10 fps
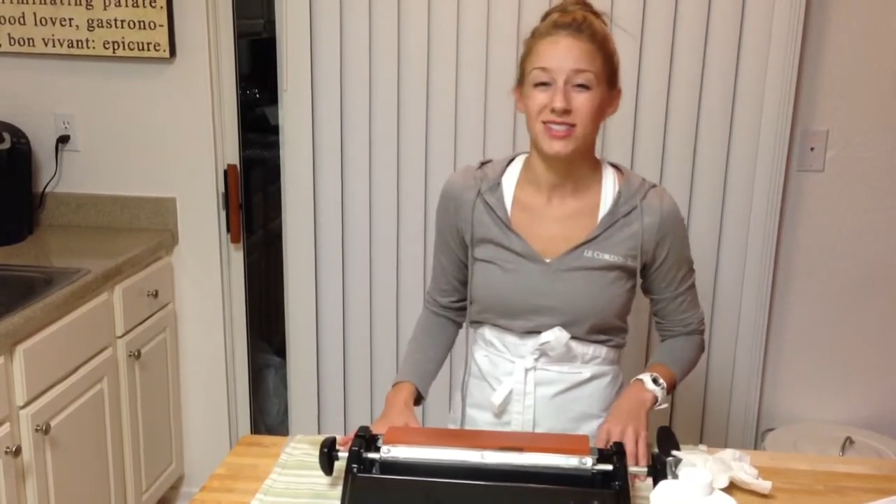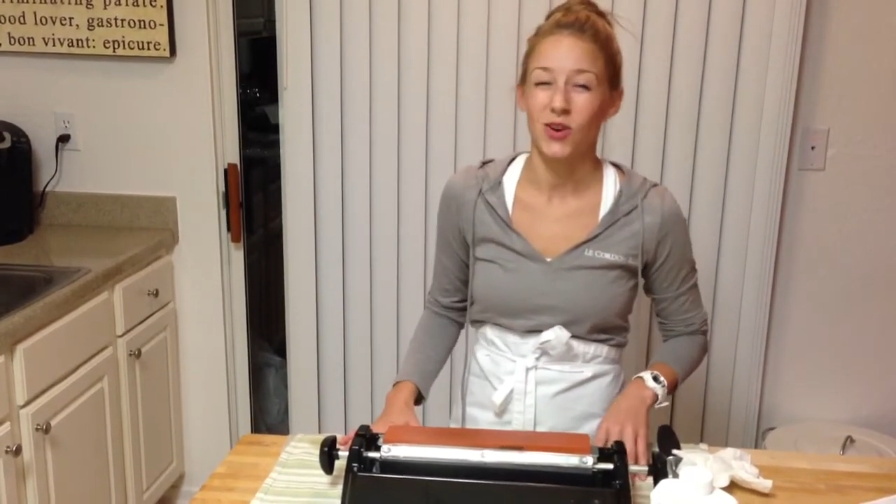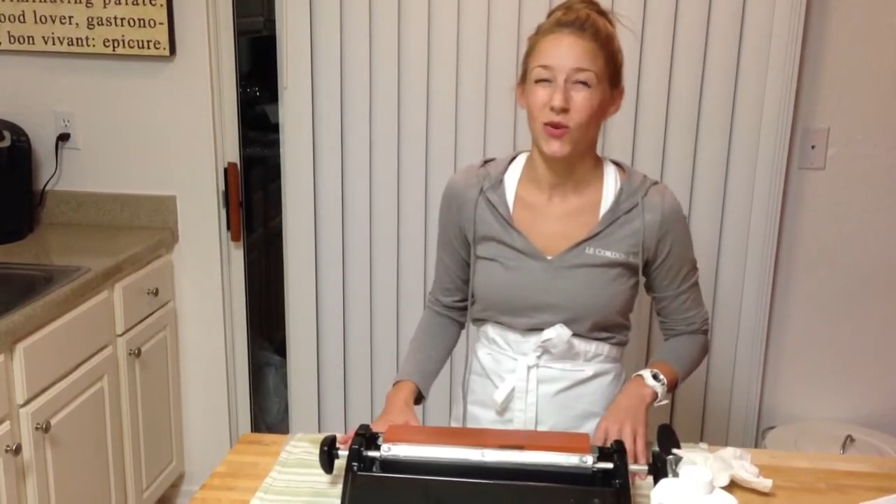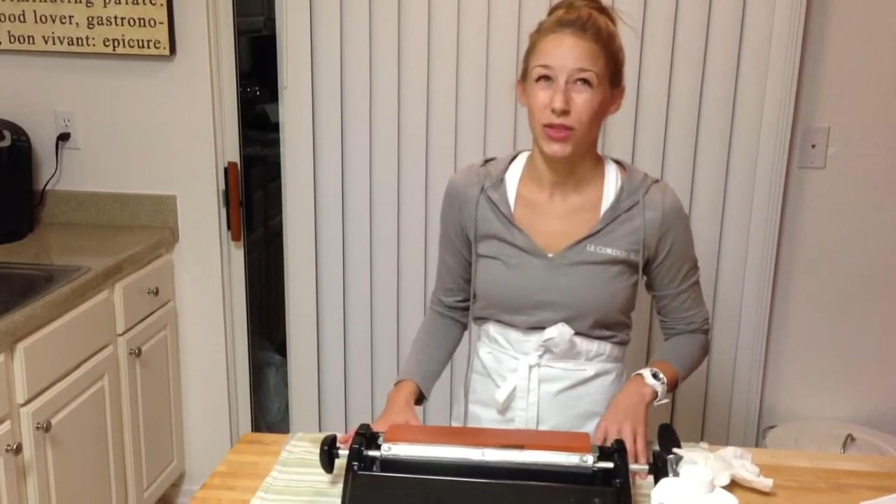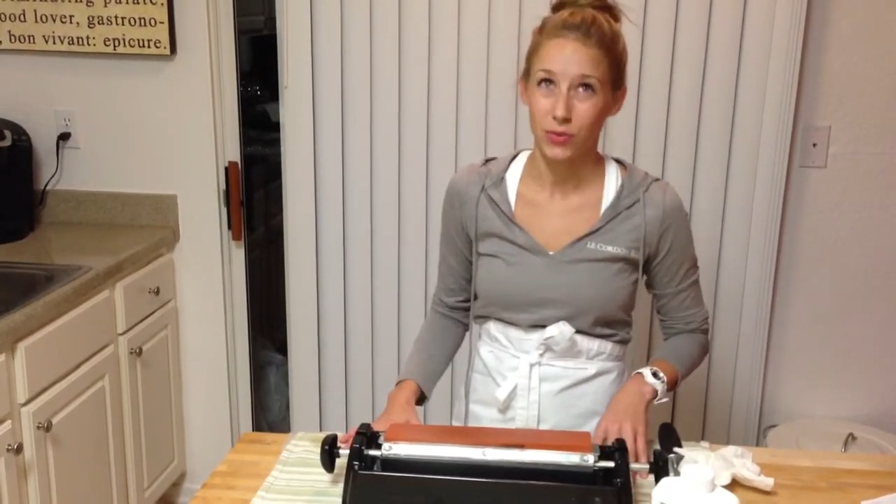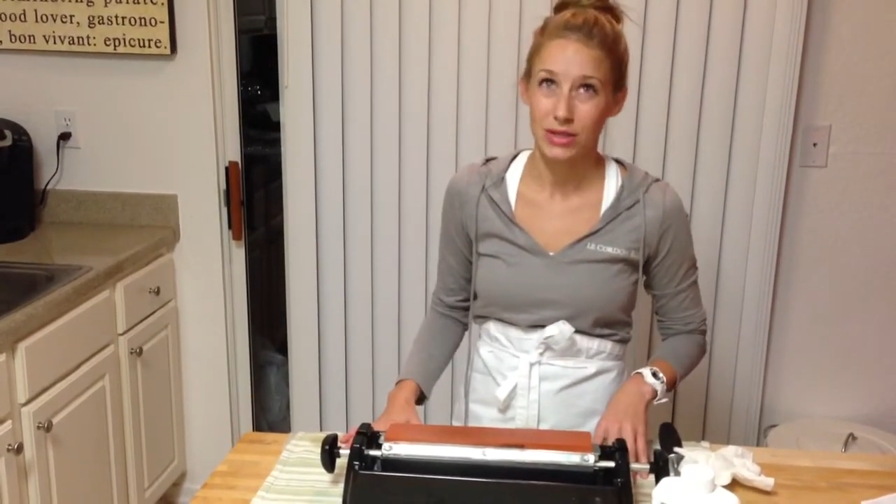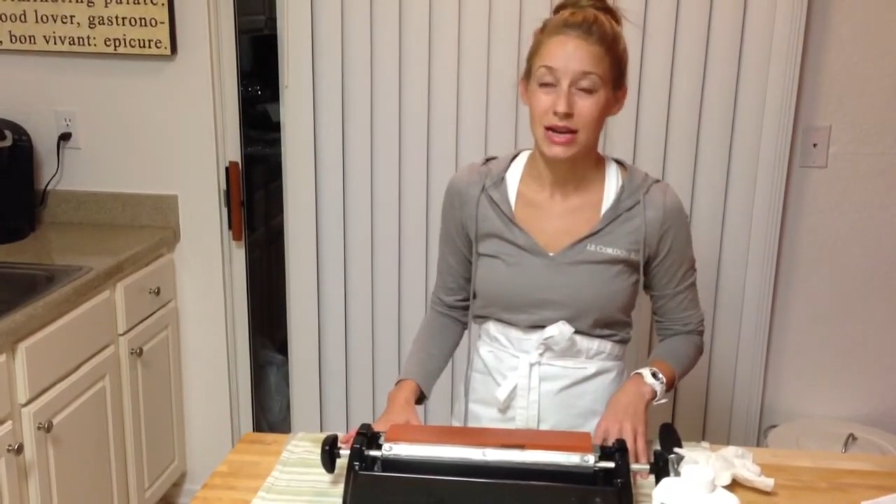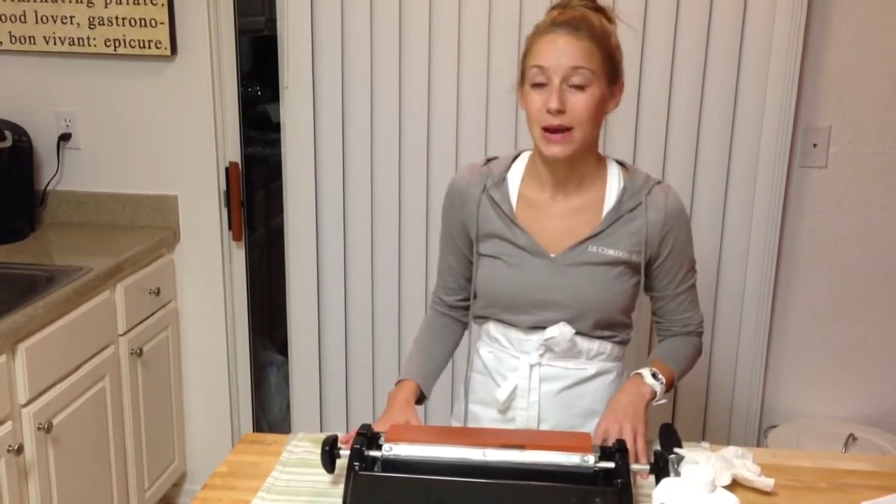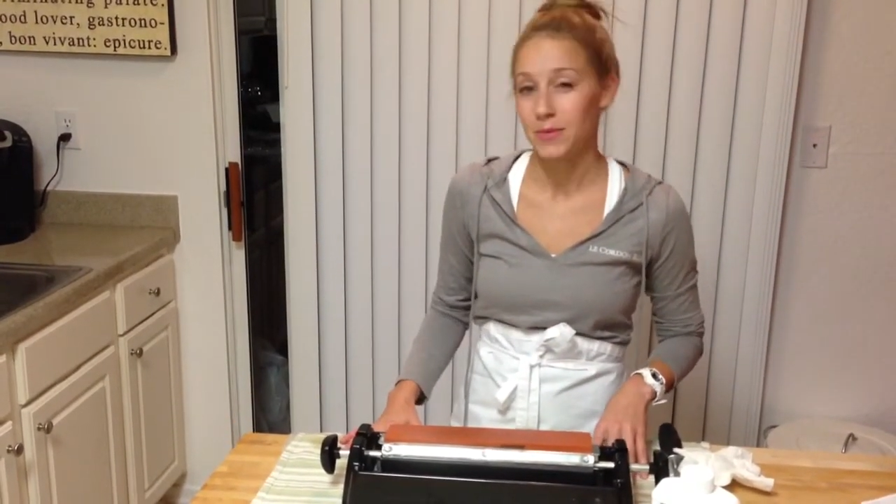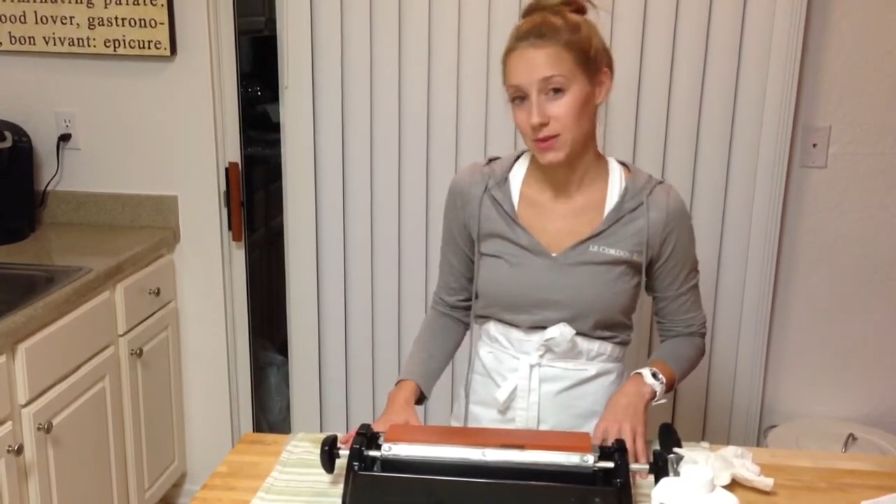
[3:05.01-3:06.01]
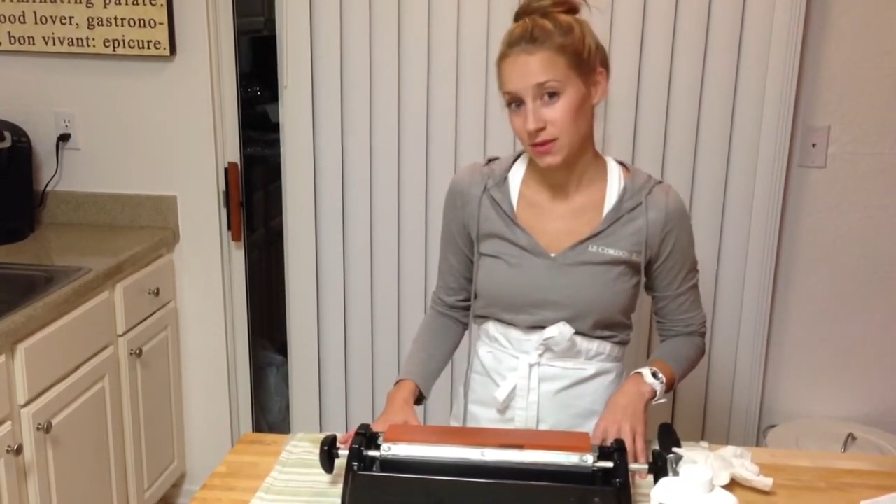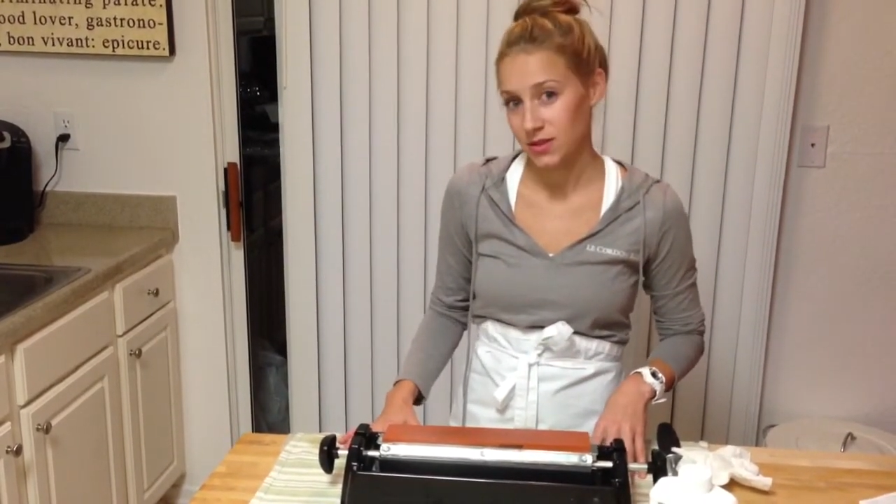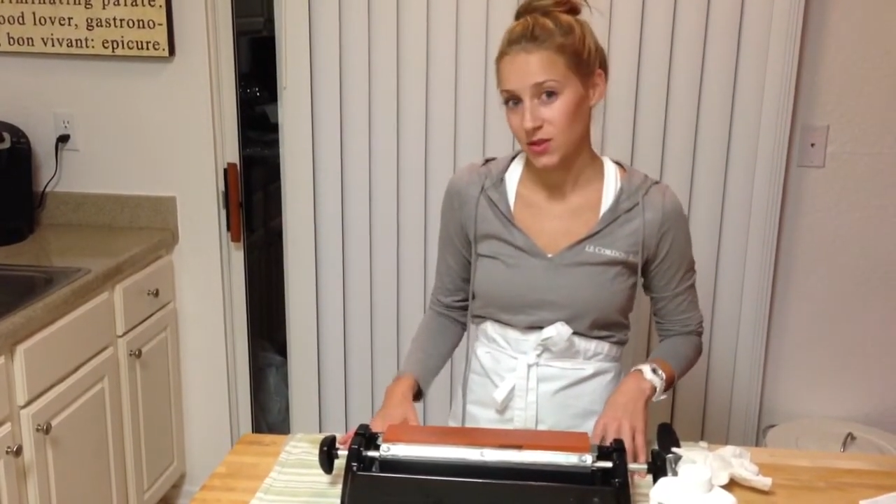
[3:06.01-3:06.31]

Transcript: so 3 times,